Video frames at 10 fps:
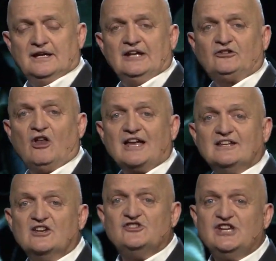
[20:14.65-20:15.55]
It's like
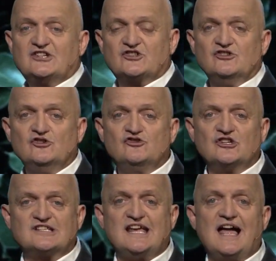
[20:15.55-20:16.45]
an addiction. You
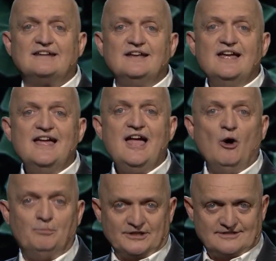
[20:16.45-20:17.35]
just can't
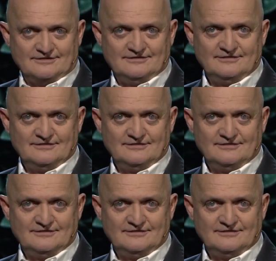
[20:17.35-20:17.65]
help it.